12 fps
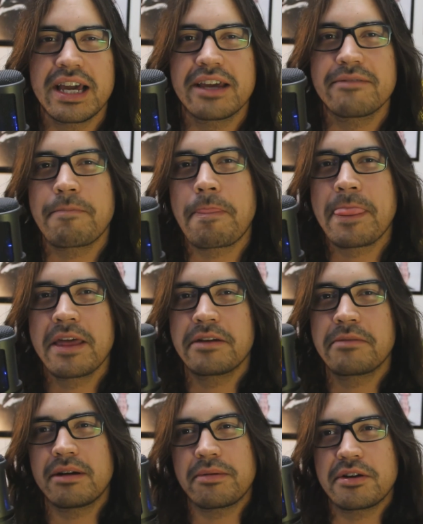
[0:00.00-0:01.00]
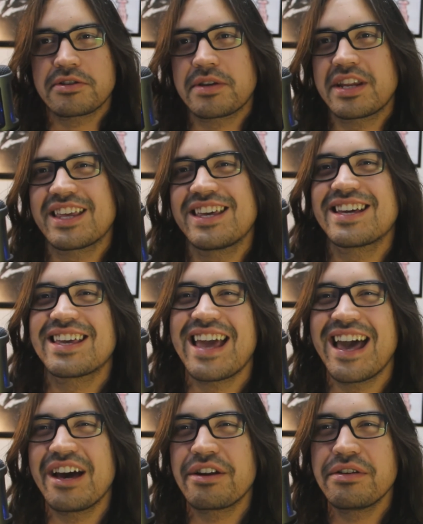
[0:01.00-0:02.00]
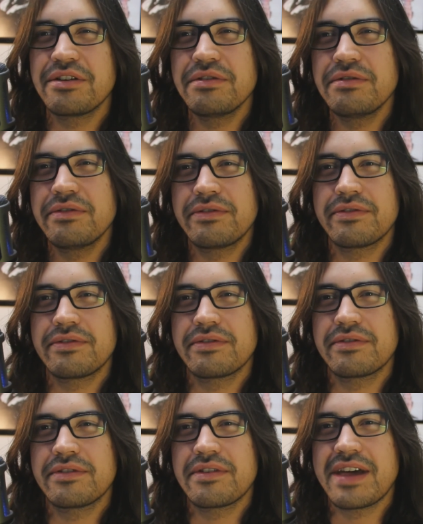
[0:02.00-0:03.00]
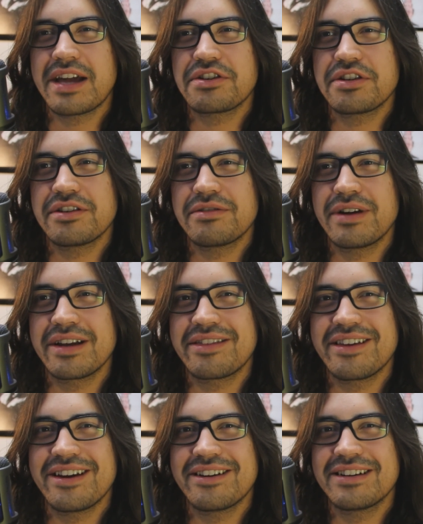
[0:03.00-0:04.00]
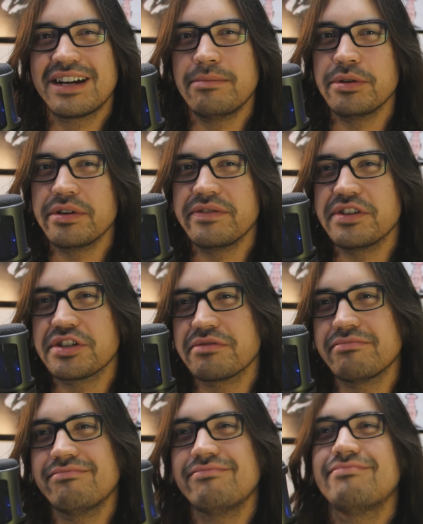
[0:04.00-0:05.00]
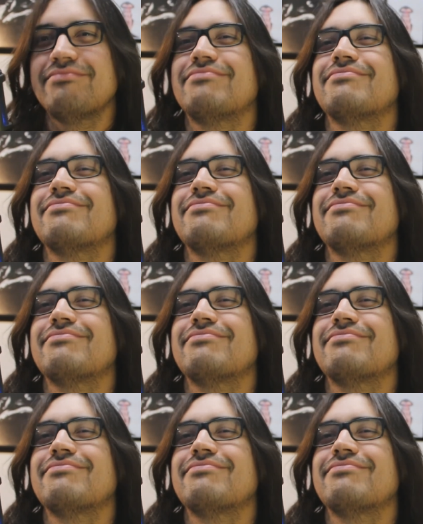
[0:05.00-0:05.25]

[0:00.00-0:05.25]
like it, probably also get a kick out of that shit right there. I'm Louis Vision.